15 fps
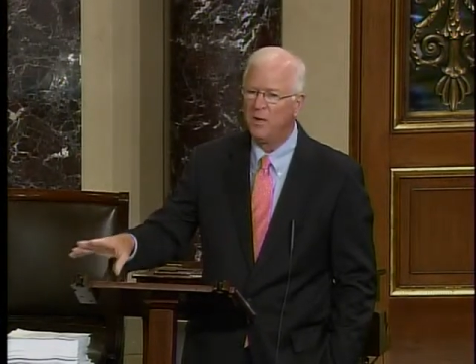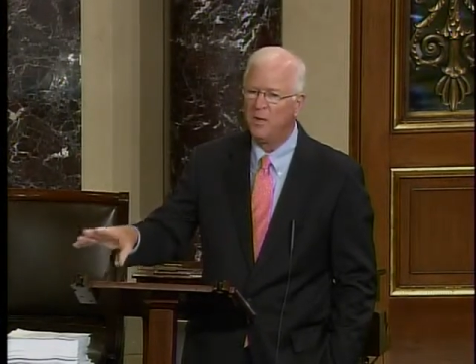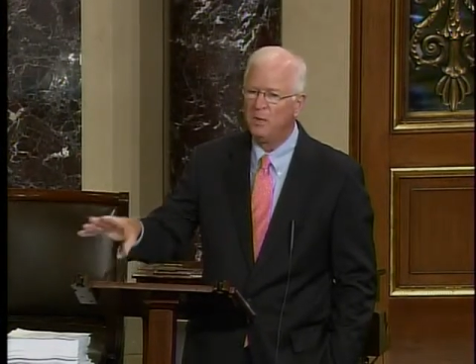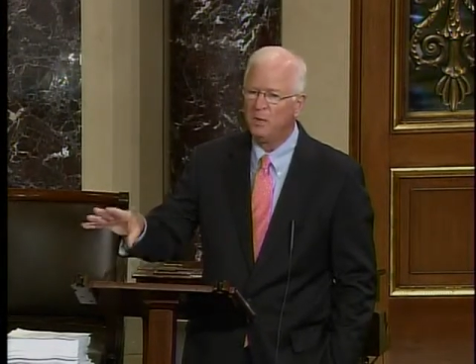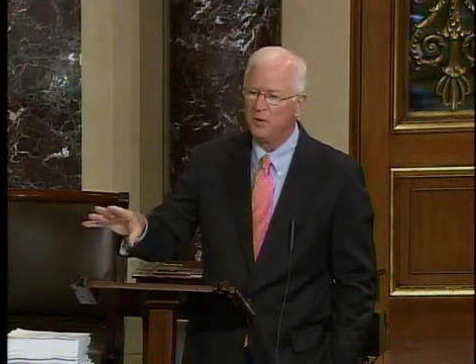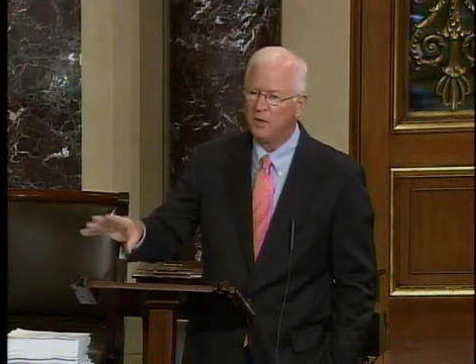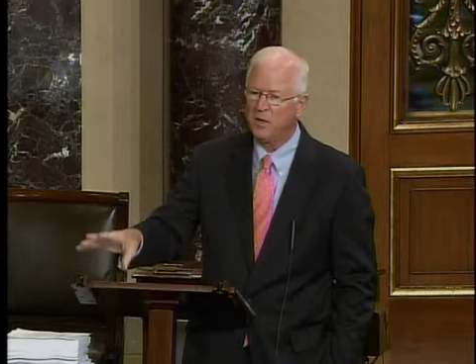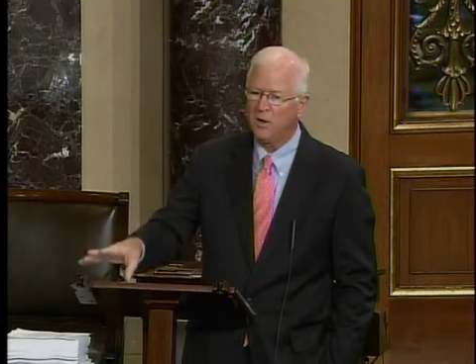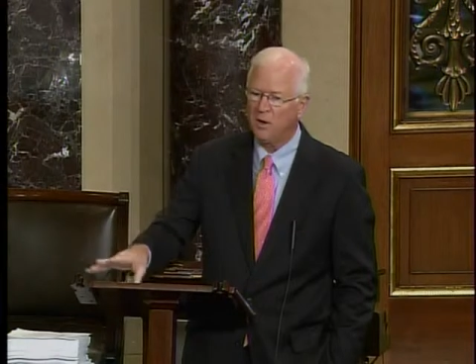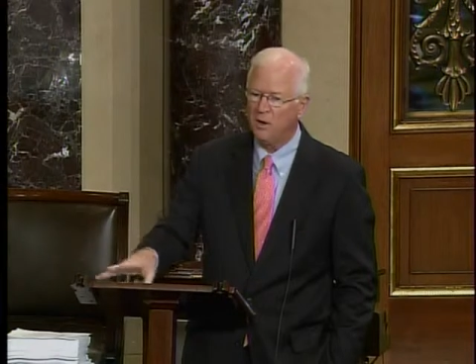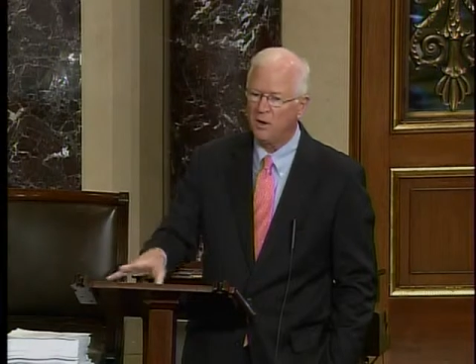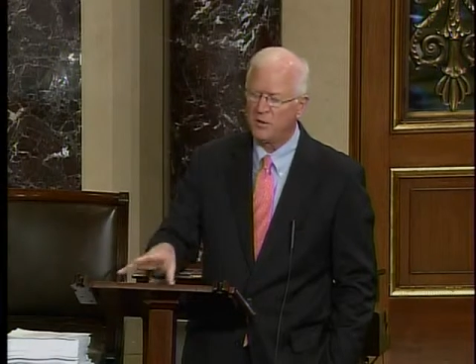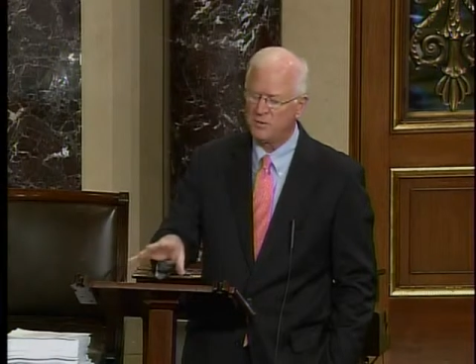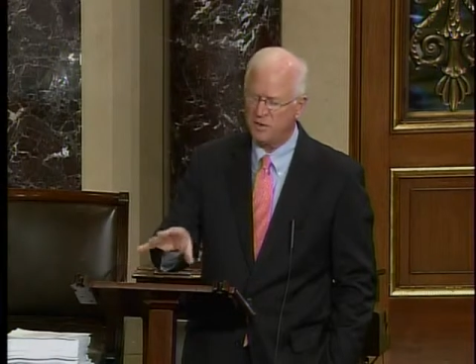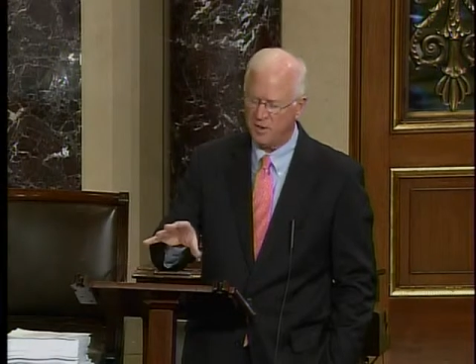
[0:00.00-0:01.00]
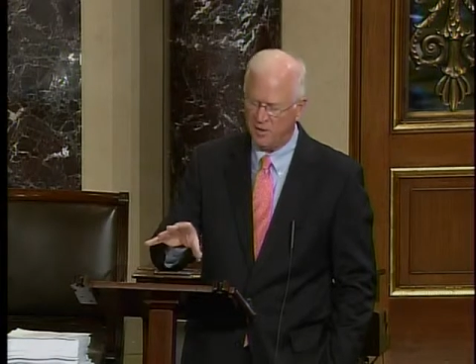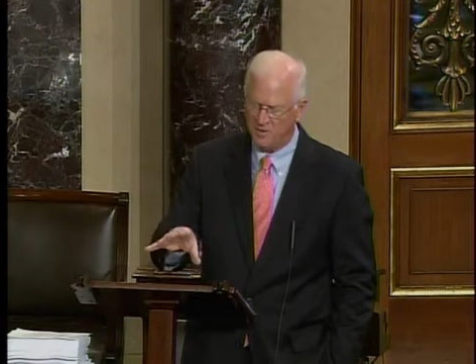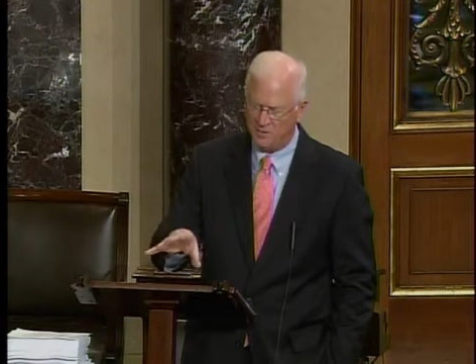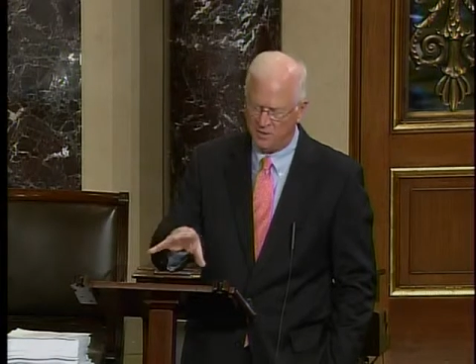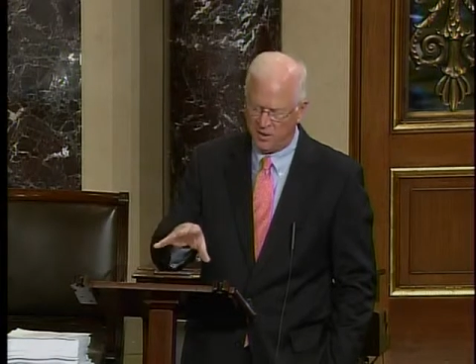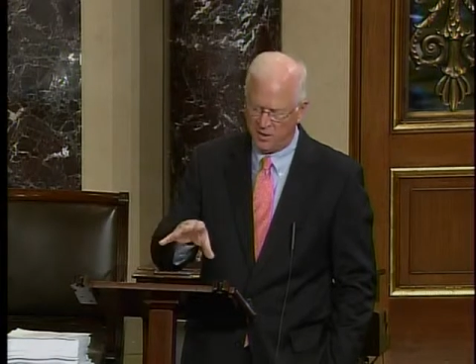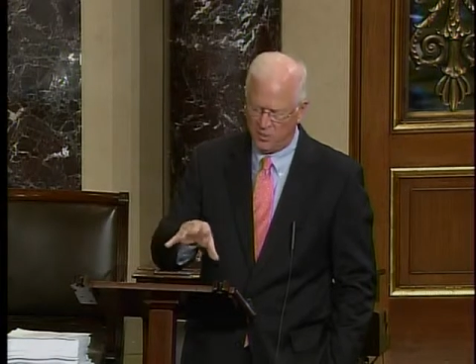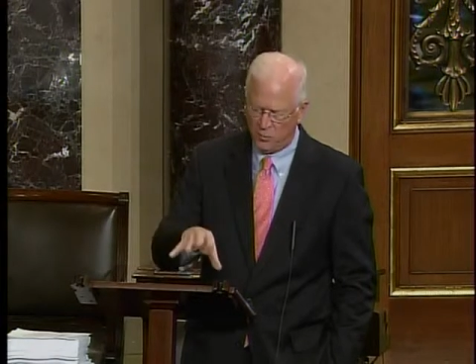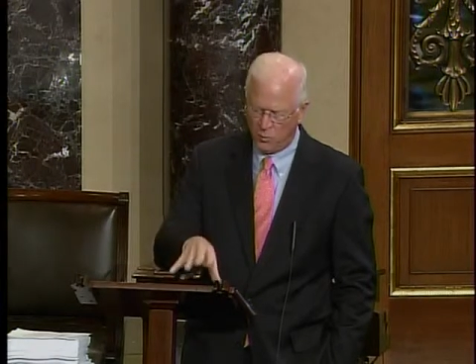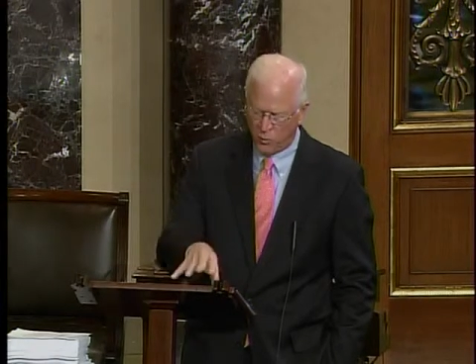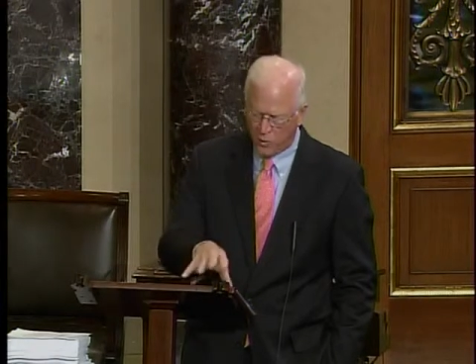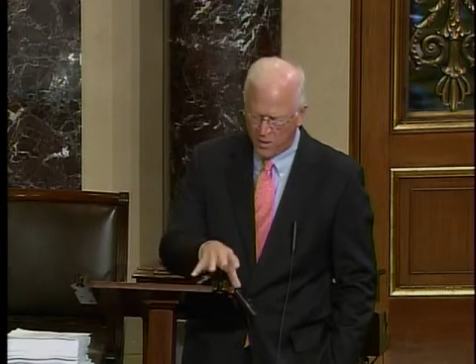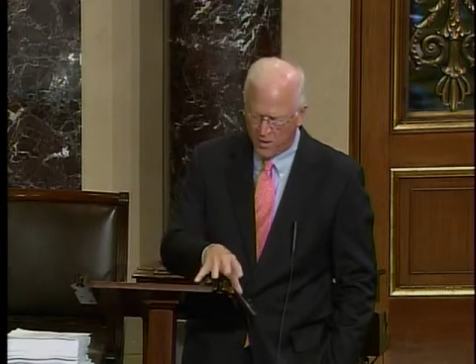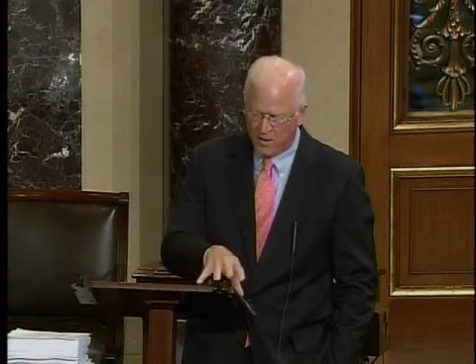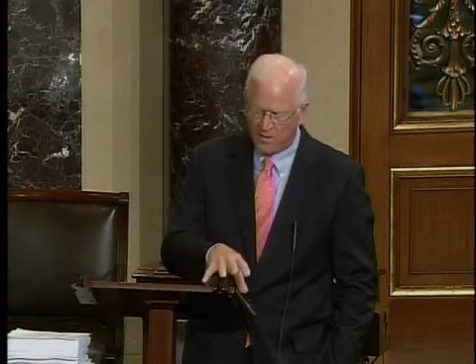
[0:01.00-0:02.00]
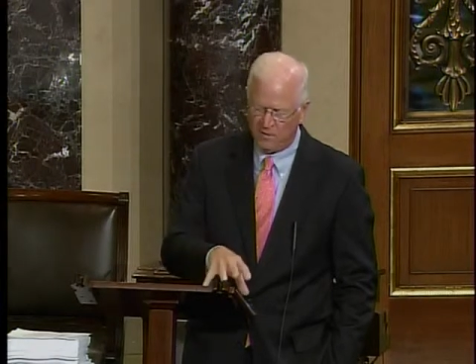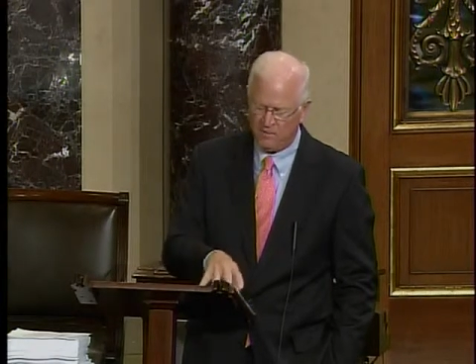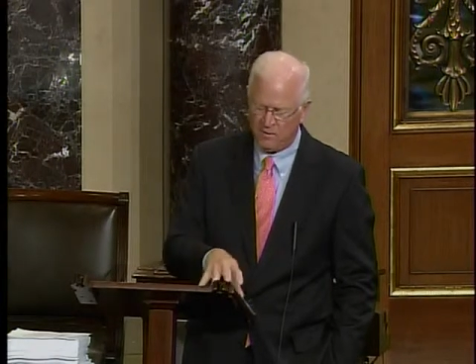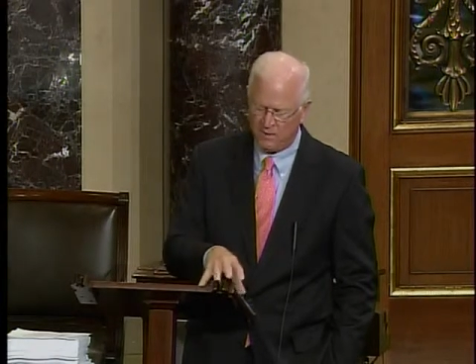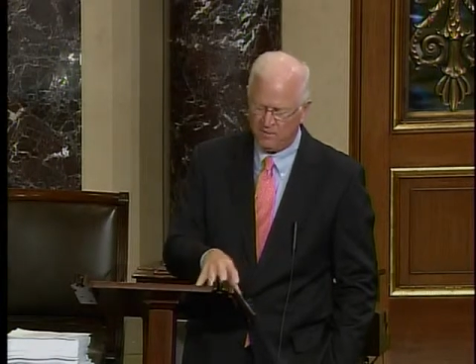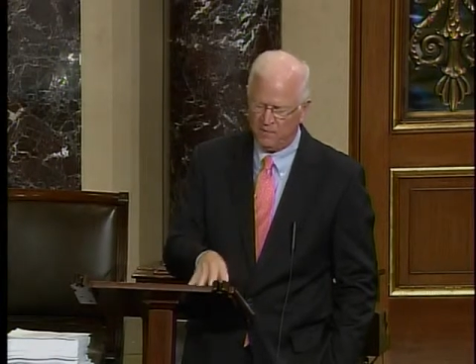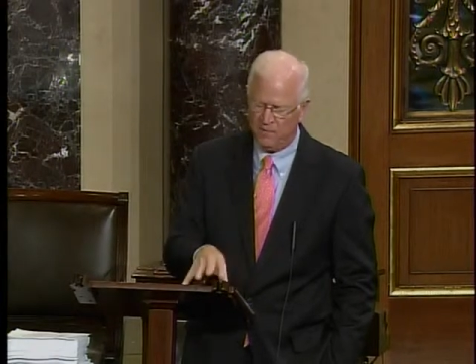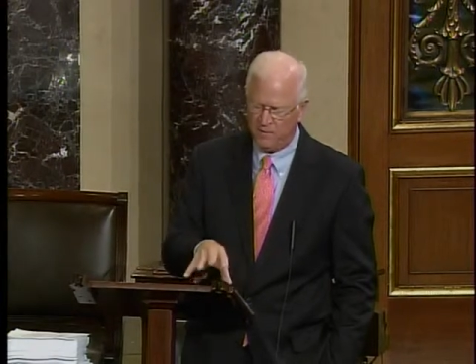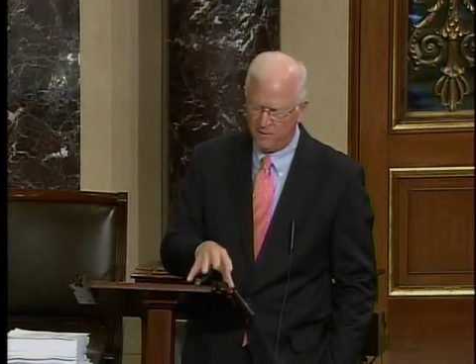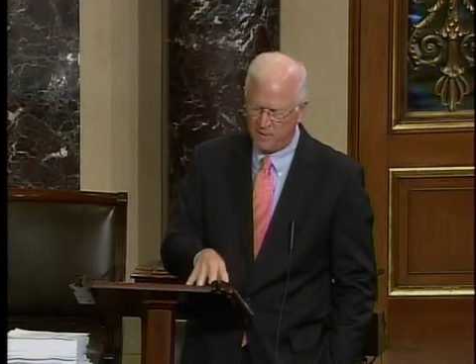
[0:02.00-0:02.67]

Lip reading: because of the way that